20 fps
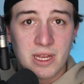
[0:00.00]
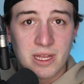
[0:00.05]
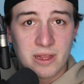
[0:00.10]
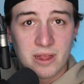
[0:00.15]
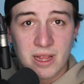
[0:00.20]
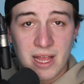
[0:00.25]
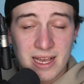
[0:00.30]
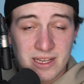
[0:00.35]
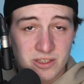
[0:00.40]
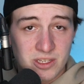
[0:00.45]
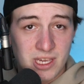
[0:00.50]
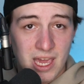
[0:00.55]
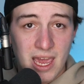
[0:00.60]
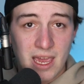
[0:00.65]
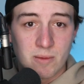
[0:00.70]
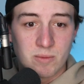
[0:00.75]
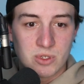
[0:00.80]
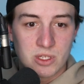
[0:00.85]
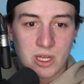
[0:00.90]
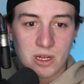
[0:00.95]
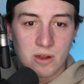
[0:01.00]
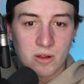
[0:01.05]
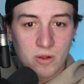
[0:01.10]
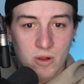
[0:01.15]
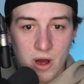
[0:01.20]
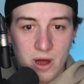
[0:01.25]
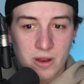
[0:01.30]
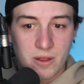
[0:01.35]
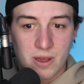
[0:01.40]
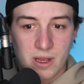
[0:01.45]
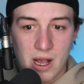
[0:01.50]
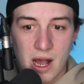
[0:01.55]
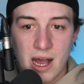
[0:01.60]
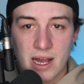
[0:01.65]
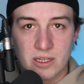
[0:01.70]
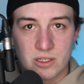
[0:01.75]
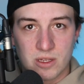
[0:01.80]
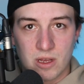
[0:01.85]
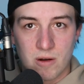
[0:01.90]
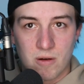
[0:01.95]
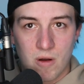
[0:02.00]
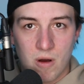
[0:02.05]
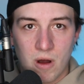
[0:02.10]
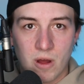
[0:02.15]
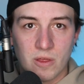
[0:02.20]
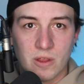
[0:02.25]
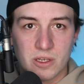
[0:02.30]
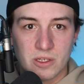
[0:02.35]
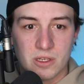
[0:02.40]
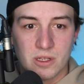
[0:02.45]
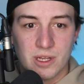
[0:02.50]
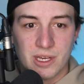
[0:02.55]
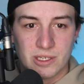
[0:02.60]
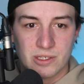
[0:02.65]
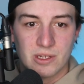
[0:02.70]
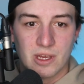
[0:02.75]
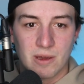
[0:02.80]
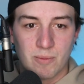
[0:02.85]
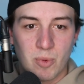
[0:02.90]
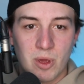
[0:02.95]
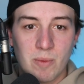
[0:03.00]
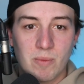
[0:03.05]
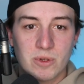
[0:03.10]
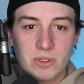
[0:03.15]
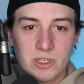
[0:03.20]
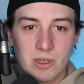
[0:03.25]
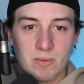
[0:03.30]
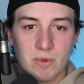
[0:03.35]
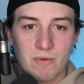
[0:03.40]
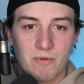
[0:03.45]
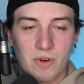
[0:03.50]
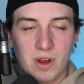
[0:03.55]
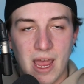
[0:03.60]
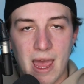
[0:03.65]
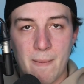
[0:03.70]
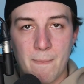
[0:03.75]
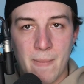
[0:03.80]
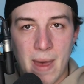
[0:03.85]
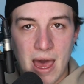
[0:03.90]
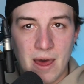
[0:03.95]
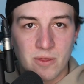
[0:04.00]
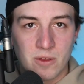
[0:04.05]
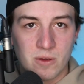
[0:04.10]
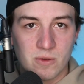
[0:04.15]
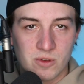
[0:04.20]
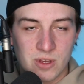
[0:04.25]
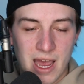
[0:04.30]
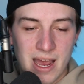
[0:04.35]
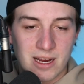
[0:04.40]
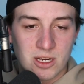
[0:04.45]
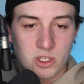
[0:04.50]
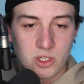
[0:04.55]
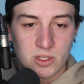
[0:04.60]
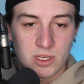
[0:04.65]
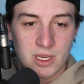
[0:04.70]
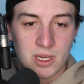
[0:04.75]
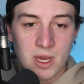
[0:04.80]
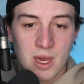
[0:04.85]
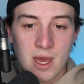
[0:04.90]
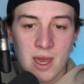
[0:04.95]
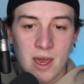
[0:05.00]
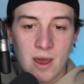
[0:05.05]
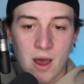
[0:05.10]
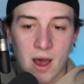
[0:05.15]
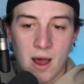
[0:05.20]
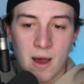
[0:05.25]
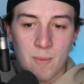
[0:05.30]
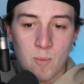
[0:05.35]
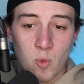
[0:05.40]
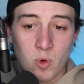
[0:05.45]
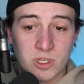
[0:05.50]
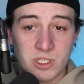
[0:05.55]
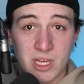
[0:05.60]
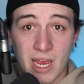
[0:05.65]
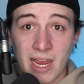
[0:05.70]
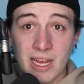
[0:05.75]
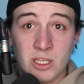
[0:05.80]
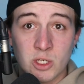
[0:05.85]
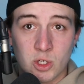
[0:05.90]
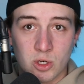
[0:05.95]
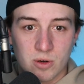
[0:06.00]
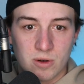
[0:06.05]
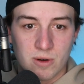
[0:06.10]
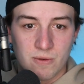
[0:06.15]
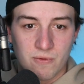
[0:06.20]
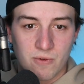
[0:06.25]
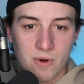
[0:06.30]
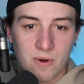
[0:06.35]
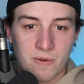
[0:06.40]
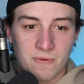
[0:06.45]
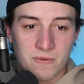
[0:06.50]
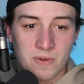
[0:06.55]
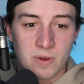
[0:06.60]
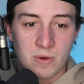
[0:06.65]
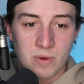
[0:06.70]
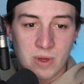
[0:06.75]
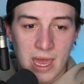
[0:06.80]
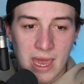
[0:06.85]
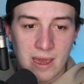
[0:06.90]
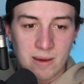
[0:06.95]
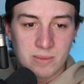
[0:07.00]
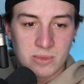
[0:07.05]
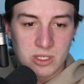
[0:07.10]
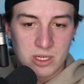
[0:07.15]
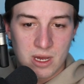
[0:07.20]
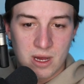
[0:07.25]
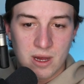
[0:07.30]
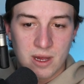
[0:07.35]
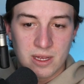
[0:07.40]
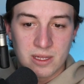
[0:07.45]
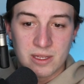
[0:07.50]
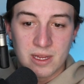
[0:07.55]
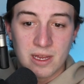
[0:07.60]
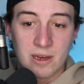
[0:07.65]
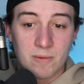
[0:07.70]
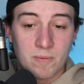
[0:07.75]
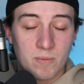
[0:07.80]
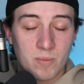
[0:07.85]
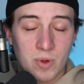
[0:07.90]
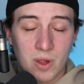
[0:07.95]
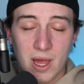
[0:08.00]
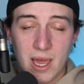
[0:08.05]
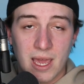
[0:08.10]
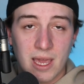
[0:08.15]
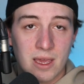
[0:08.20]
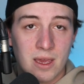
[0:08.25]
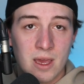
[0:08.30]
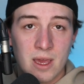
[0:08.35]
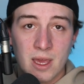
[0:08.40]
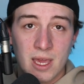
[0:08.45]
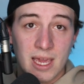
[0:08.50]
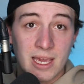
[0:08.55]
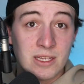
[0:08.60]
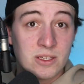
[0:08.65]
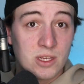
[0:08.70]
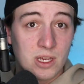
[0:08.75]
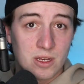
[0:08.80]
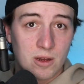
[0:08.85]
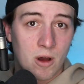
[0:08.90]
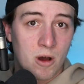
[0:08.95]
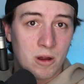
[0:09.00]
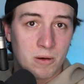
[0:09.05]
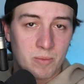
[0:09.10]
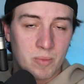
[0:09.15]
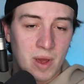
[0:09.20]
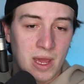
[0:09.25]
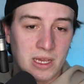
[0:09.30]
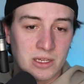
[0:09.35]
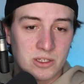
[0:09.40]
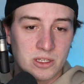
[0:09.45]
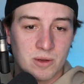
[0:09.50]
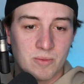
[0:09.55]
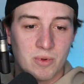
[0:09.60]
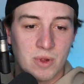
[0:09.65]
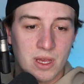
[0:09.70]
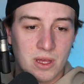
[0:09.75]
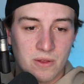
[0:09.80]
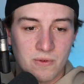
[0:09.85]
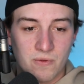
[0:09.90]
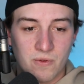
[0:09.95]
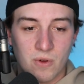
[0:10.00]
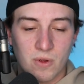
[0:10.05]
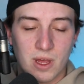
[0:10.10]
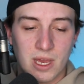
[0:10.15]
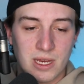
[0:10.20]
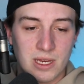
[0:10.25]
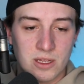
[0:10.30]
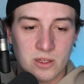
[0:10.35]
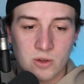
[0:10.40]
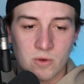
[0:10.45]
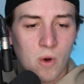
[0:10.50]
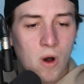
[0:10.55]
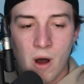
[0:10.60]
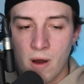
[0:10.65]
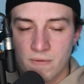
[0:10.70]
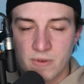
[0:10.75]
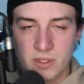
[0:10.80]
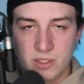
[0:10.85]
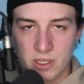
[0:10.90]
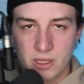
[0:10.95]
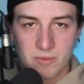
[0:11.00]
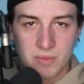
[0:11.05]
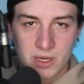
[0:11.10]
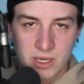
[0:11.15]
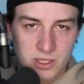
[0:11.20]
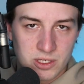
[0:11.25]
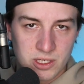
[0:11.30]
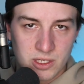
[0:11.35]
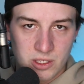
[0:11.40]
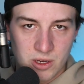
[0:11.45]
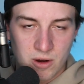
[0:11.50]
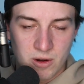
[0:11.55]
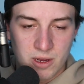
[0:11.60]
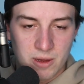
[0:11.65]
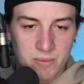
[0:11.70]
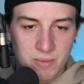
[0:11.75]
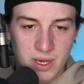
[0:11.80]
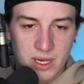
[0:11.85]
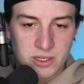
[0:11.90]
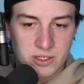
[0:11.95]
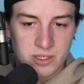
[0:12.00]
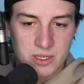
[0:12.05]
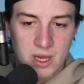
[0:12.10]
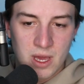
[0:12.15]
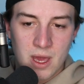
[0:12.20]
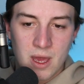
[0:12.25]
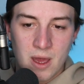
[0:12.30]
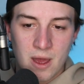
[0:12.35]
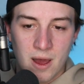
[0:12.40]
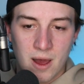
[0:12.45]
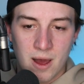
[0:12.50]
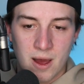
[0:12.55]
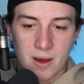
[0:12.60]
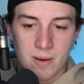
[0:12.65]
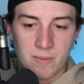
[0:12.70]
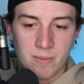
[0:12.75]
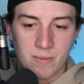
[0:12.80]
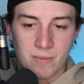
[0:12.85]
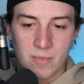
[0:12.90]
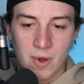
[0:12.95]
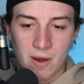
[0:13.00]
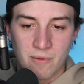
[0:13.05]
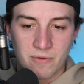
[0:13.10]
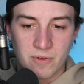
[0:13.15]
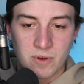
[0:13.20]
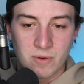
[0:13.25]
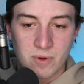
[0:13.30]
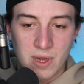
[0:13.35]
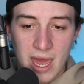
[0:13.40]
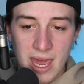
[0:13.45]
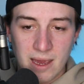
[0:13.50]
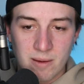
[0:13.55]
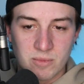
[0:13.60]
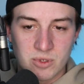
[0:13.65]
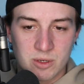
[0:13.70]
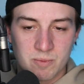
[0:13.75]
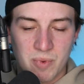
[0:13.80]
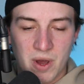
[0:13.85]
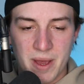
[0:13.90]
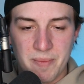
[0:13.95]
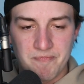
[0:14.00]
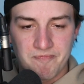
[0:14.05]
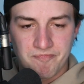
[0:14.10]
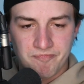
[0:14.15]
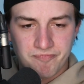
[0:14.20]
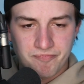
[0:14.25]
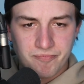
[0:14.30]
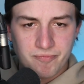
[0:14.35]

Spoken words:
in less games than a lot of the guys that are on this list. Like, people seem to forget Matthews actually was injured for a few games and didn't play, isn't on pace to play the full 82, obviously, because he's already missed a few games. But